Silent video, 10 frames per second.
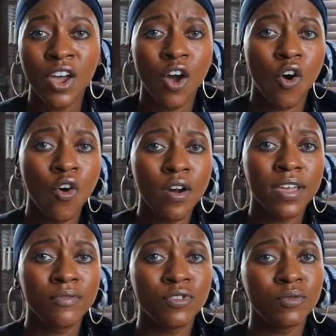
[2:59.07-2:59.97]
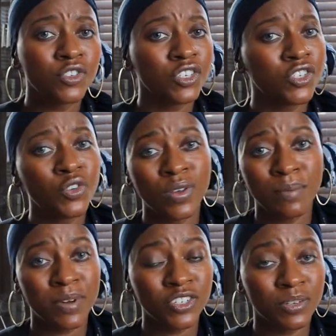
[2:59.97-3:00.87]
or if you were just doing a
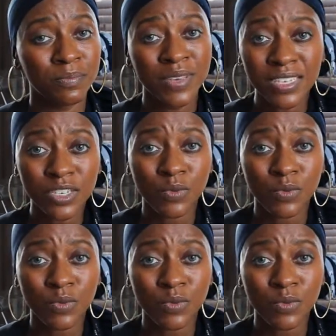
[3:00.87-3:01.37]
bunch of busy